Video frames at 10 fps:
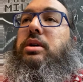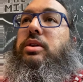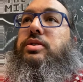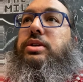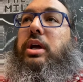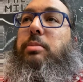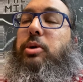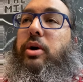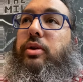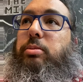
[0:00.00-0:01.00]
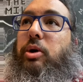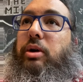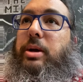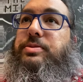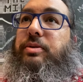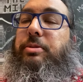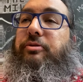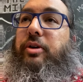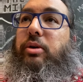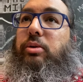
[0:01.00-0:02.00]
There's a couple other programs from the
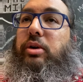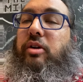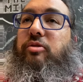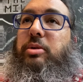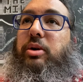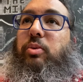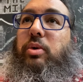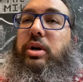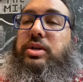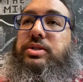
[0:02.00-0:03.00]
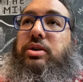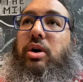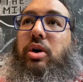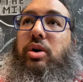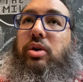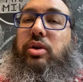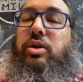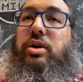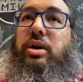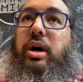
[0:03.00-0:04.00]
federal government. One is
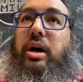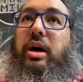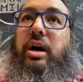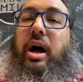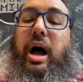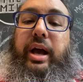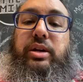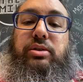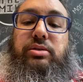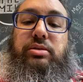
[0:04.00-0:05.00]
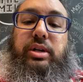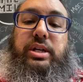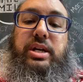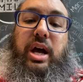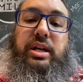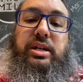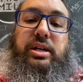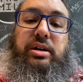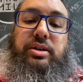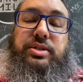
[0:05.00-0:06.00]
called EIDL, EIDL.